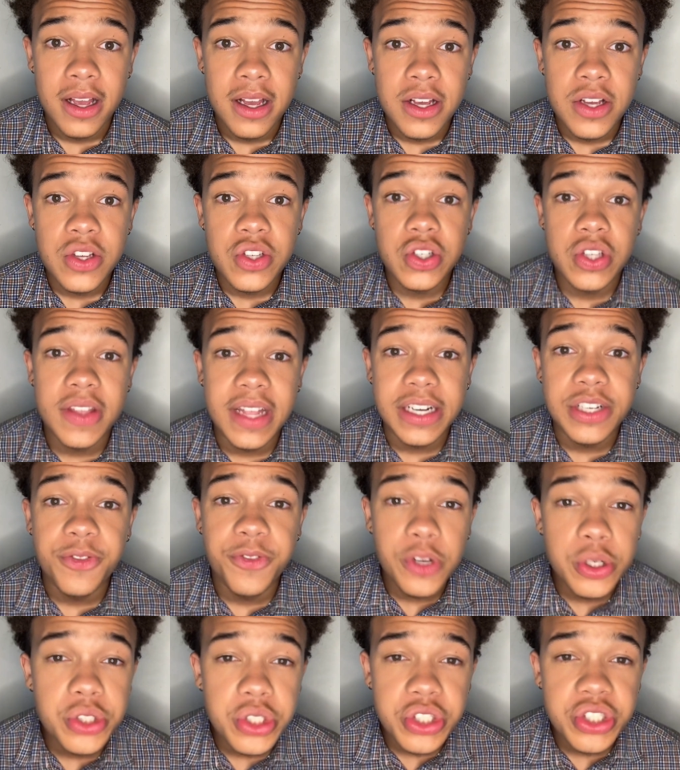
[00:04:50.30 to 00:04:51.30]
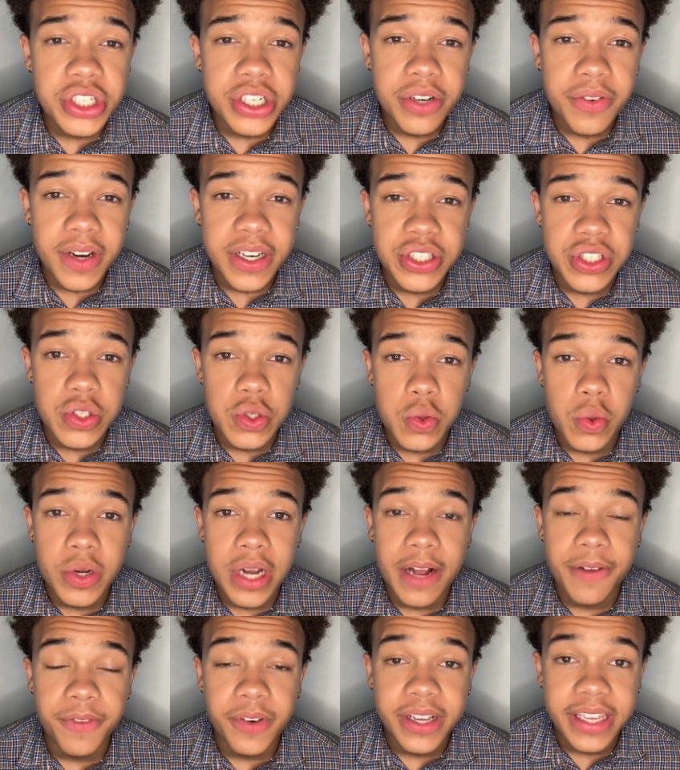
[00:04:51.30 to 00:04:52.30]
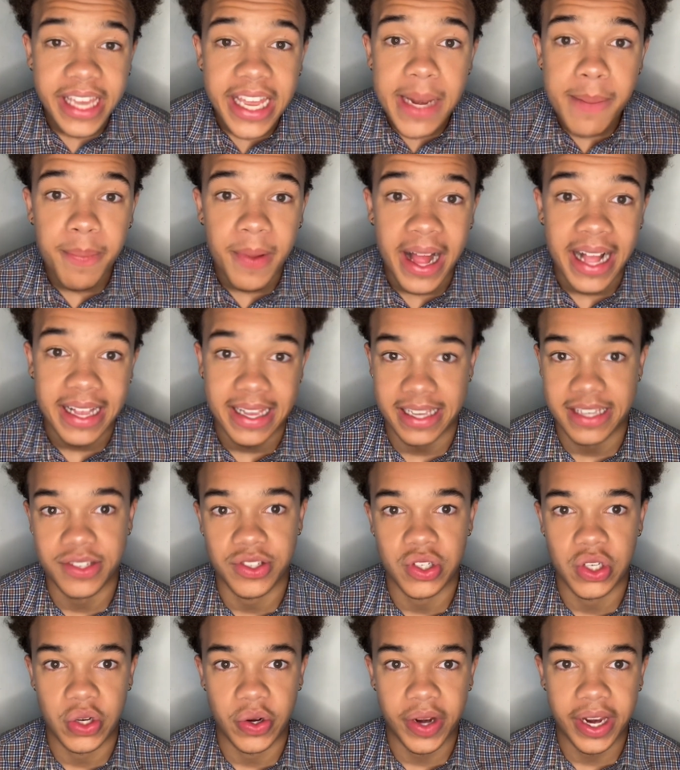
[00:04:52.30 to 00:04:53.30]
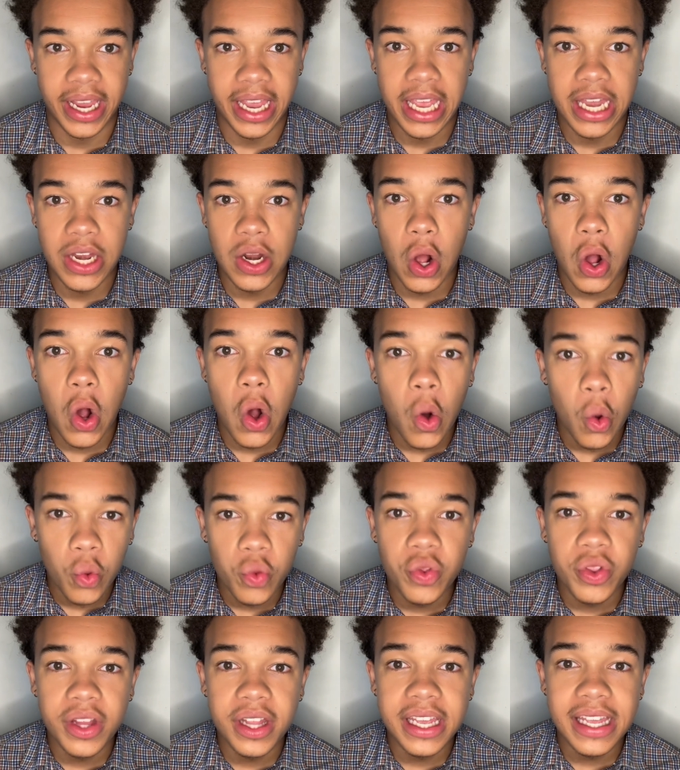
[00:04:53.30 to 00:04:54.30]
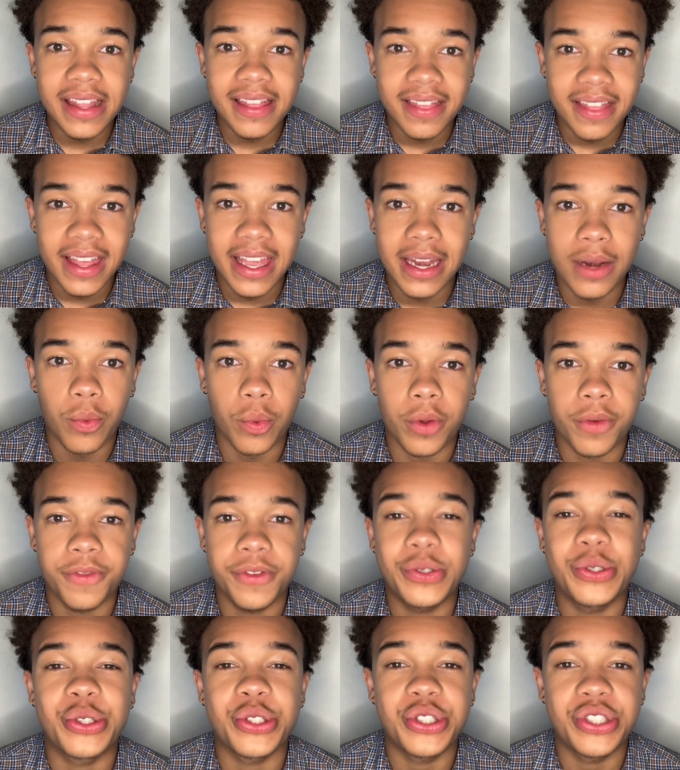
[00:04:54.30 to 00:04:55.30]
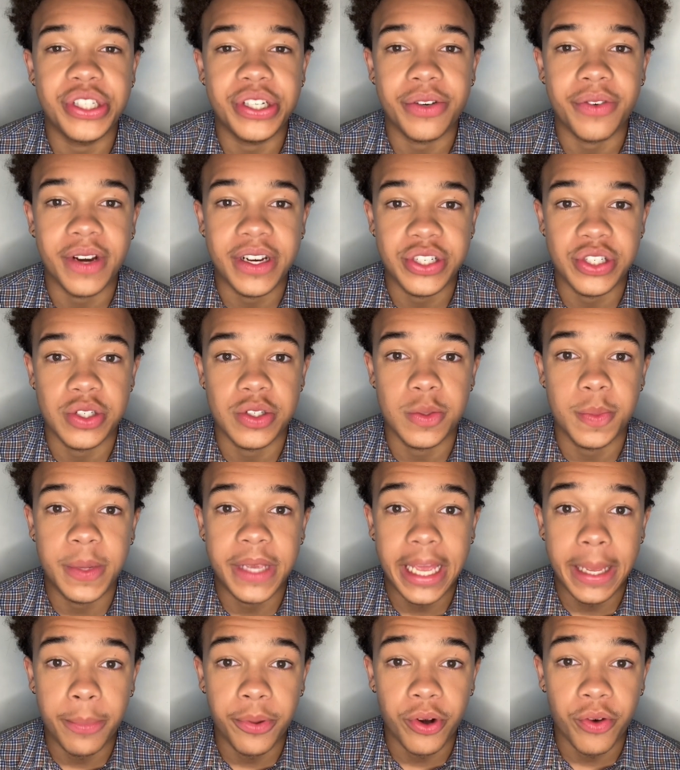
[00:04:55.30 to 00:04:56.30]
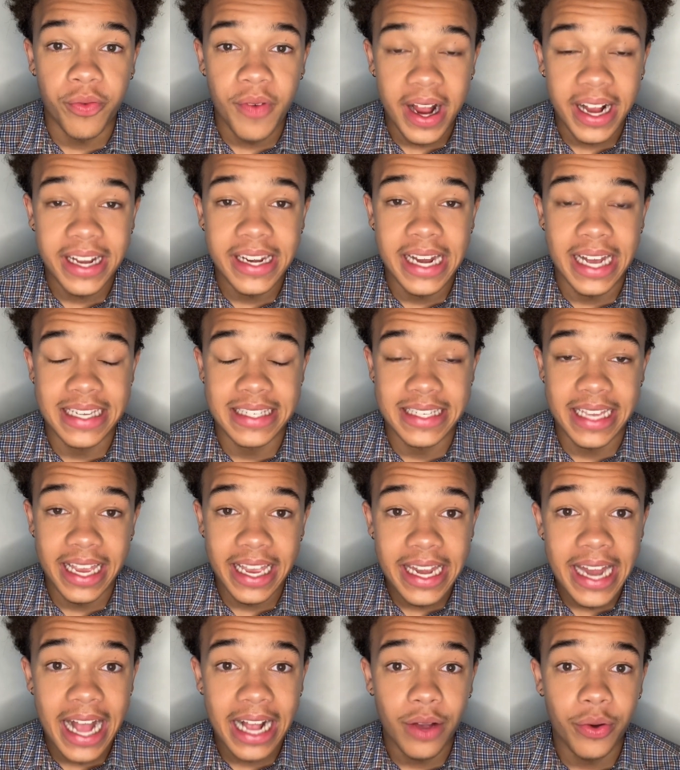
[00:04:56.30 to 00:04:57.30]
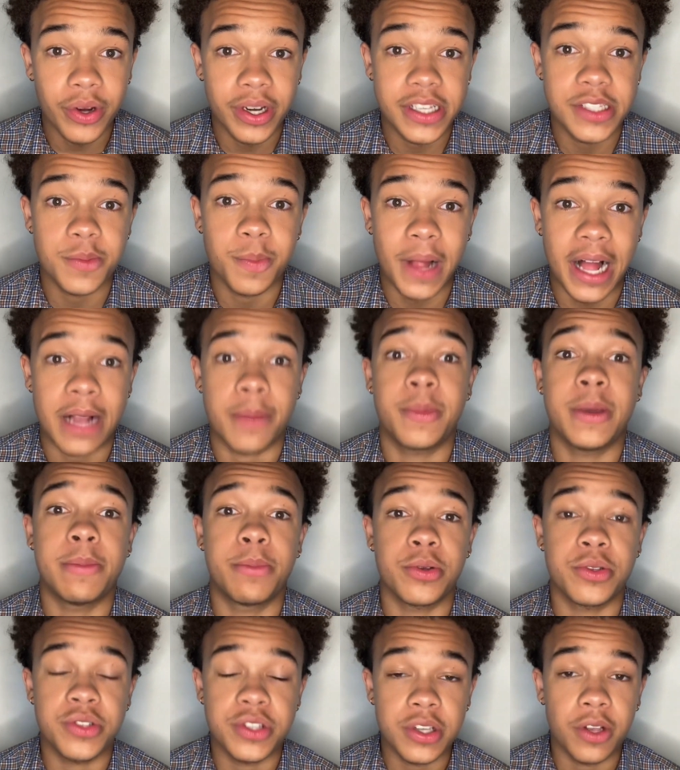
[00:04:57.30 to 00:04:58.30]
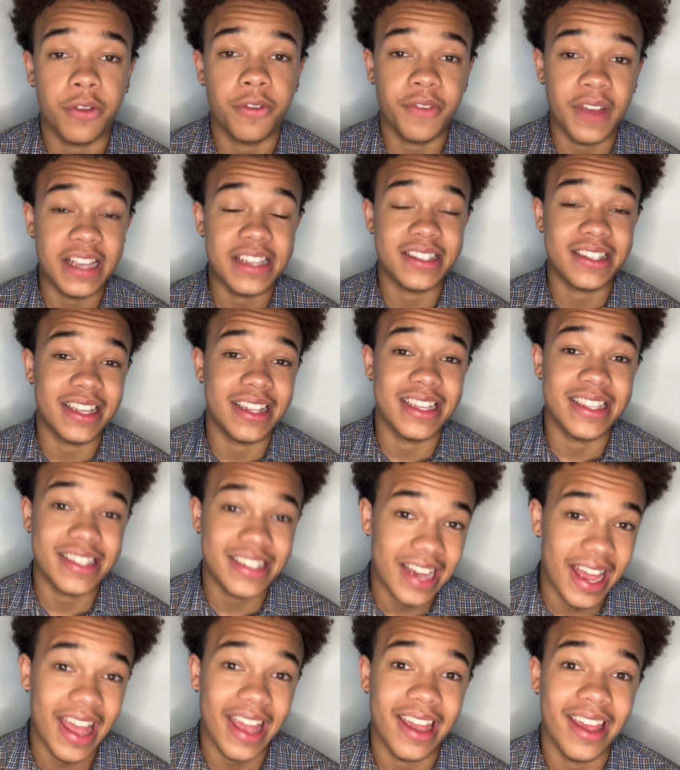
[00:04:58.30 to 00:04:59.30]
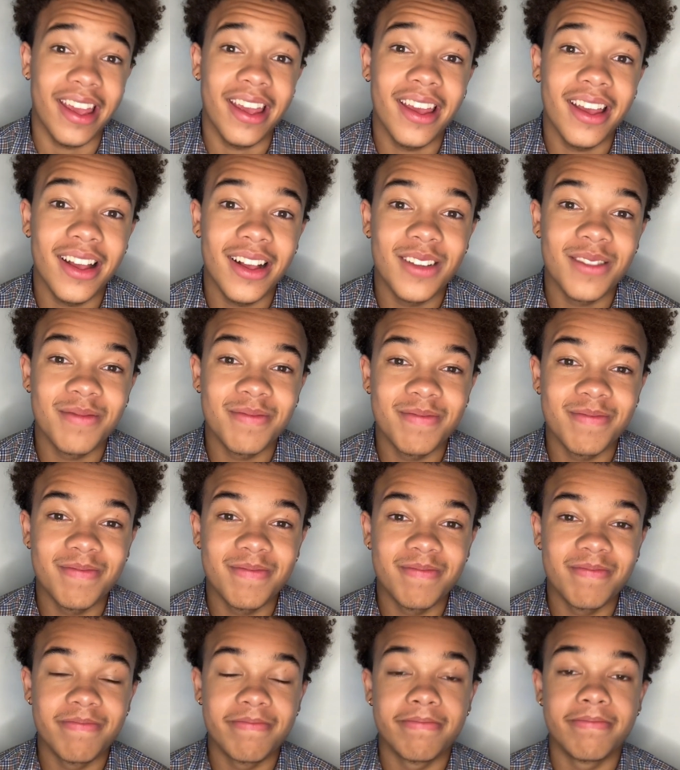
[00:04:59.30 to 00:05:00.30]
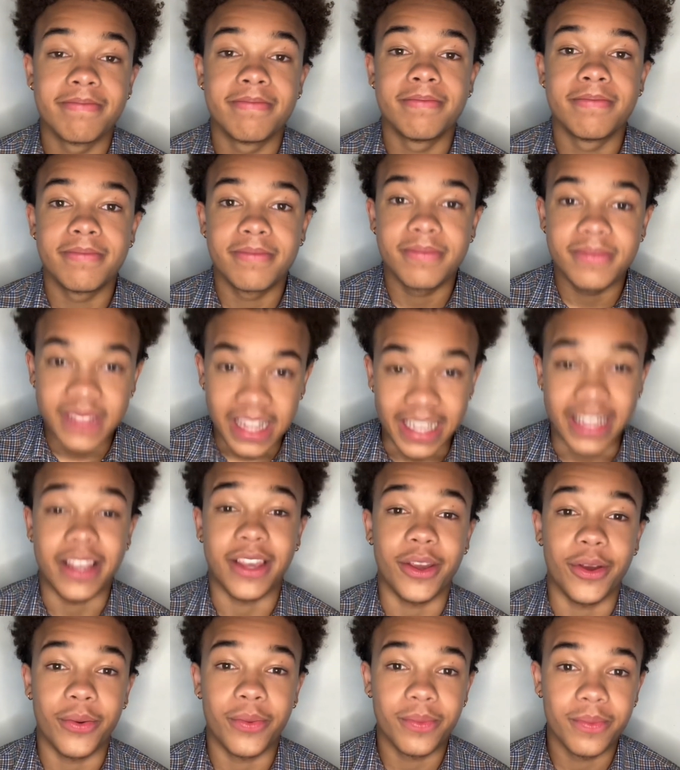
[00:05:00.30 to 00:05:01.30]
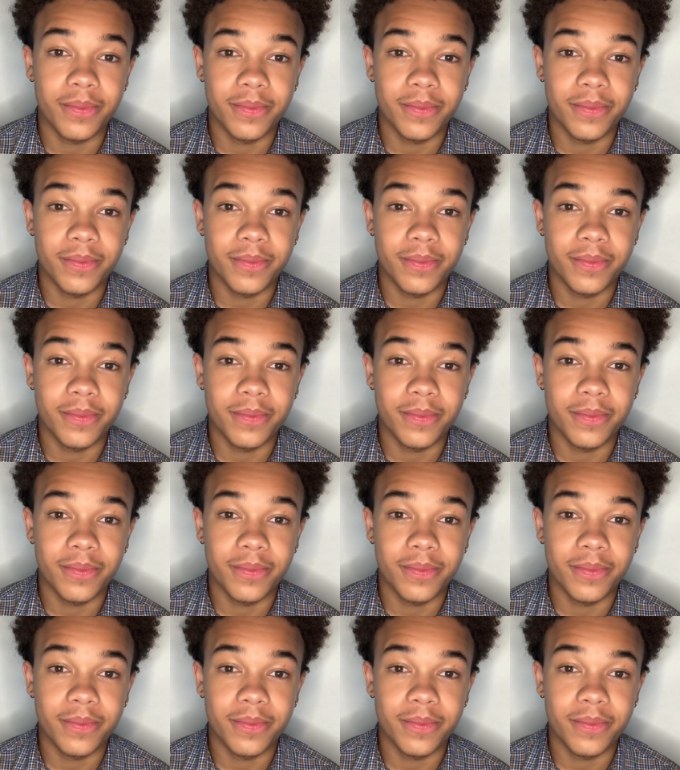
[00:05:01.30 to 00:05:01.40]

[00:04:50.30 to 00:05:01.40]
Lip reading: so that future generations will not forget Black history, and only then will future generations be able to recognize the inequities Black people still face to this day. Thank you.